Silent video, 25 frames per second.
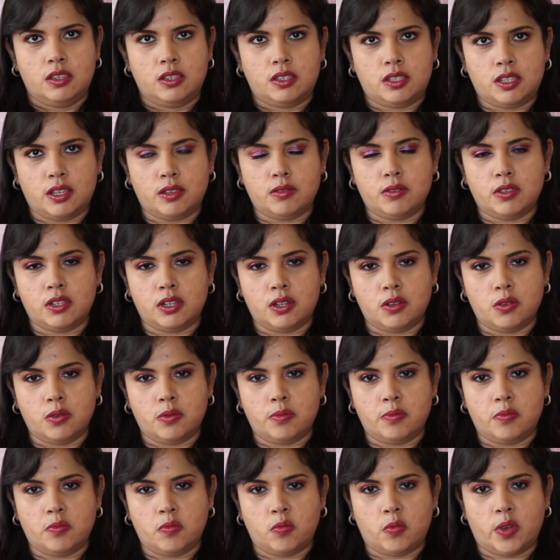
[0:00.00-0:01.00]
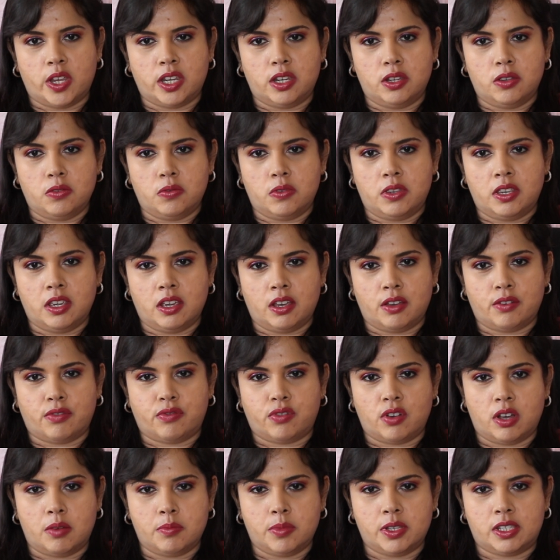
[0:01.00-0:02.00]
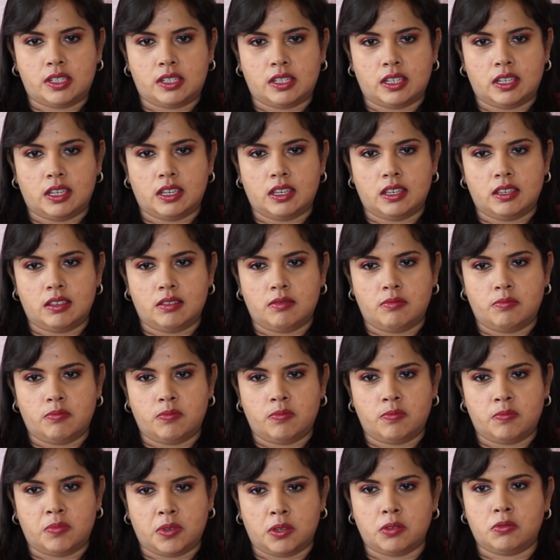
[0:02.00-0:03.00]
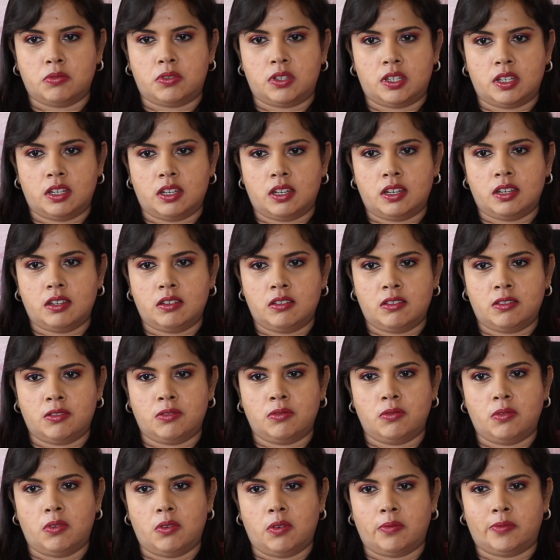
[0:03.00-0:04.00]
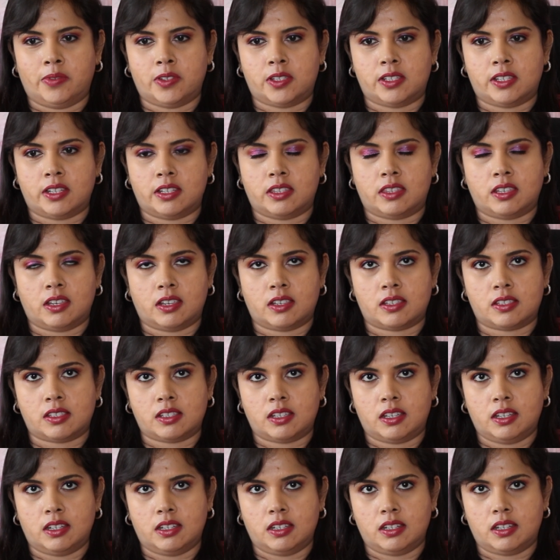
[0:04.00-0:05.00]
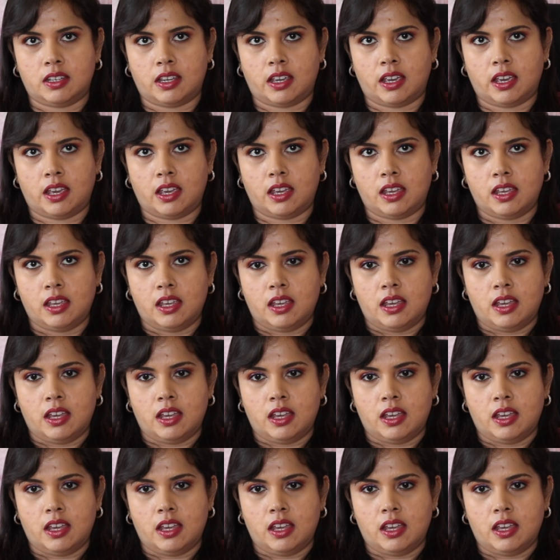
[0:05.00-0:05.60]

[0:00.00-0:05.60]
So, you know, when you hear pharmacy beauty, you obviously think skincare,